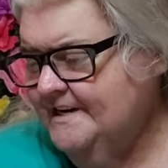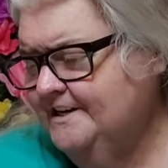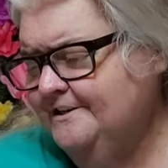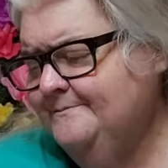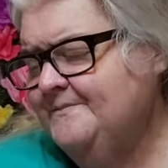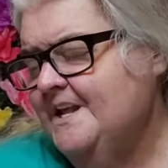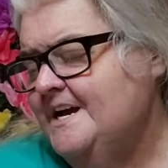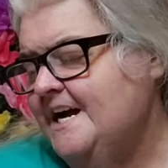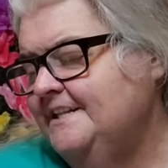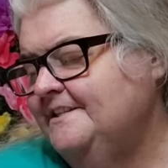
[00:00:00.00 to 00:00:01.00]
Um,
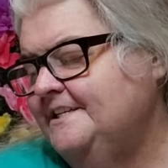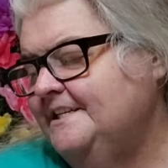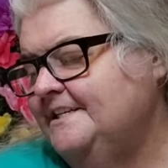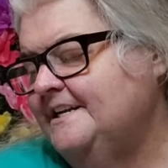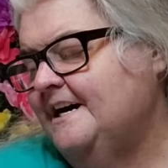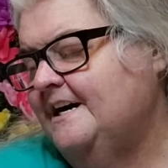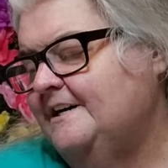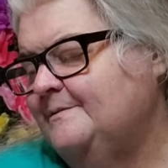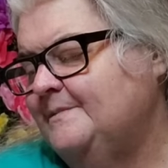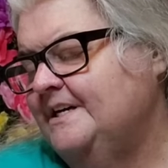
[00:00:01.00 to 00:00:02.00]
and then
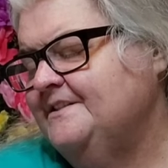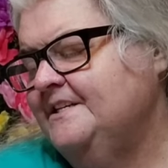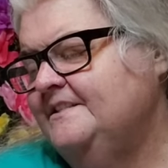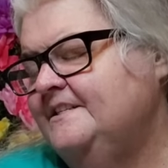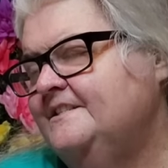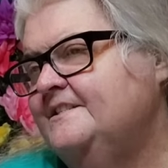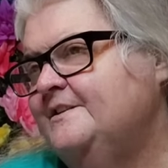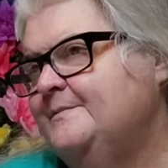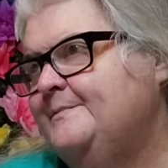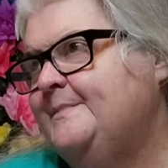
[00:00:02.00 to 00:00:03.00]
um, I think this is
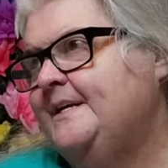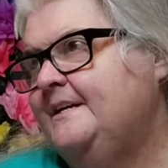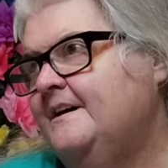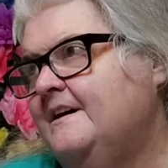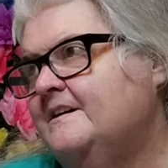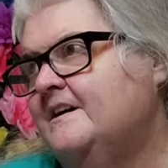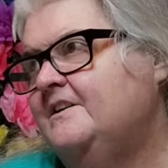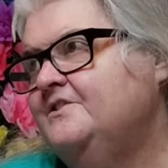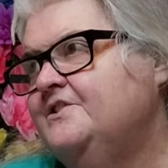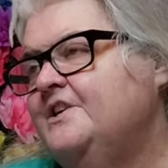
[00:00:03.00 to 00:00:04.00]
on Peacock
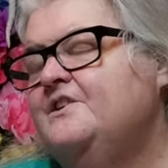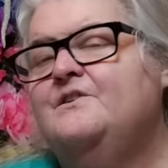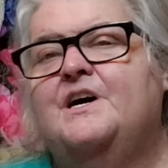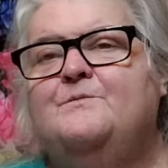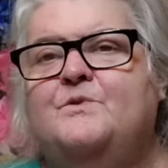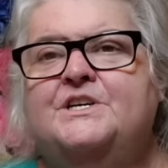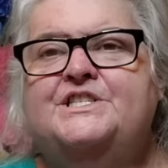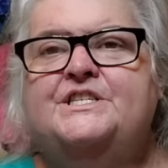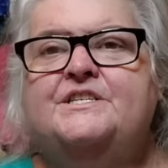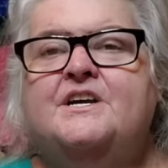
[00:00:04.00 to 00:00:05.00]
also. I'm
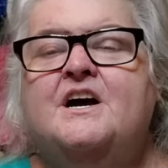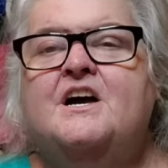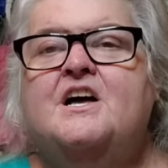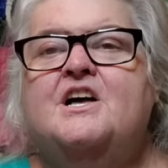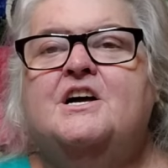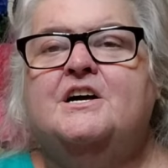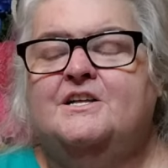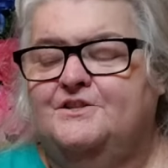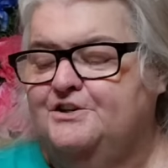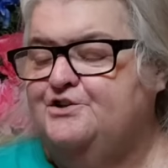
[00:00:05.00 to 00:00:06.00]
watching
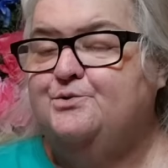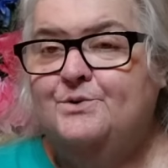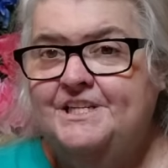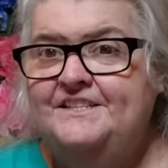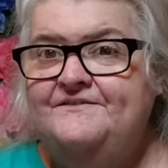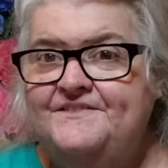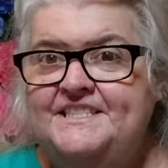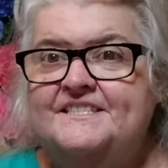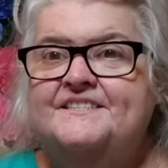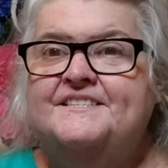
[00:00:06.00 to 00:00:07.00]
the
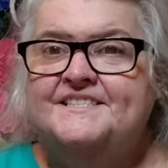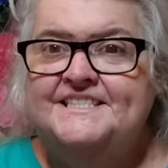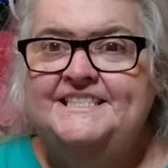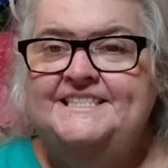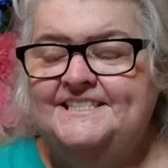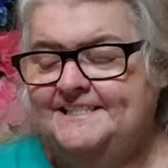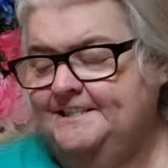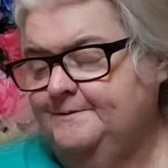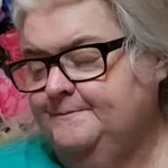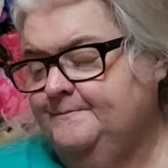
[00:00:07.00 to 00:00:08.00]
25th
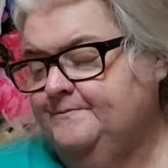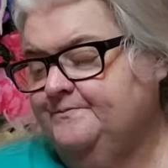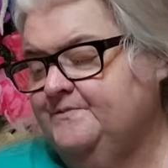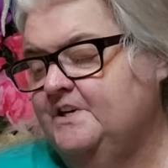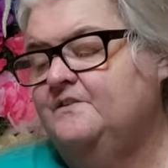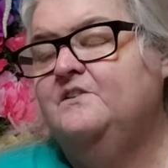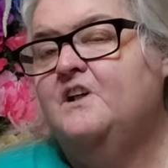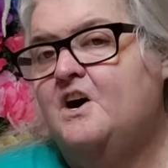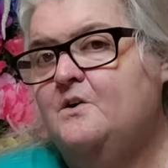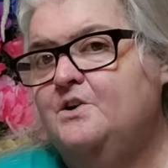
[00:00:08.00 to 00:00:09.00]
season of
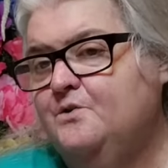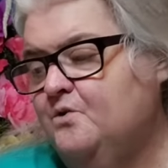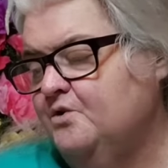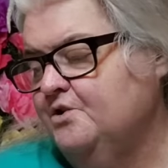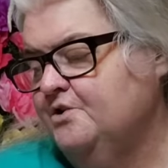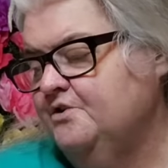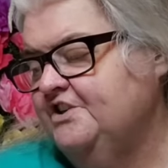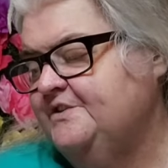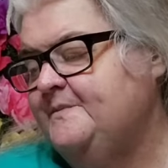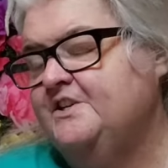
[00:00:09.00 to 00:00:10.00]
Law and Order
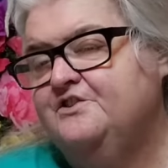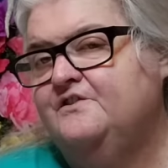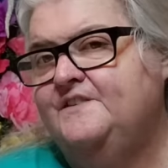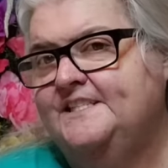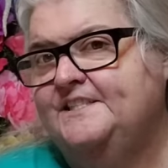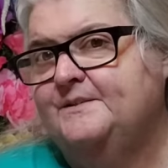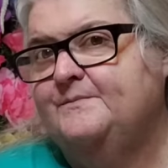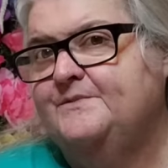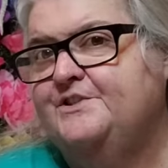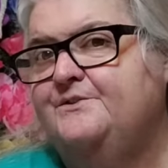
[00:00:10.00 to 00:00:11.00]
Special
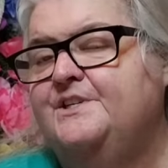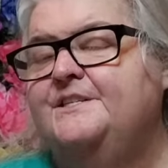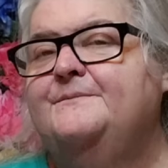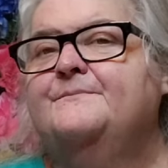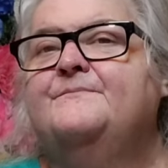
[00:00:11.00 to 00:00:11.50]
Victims Unit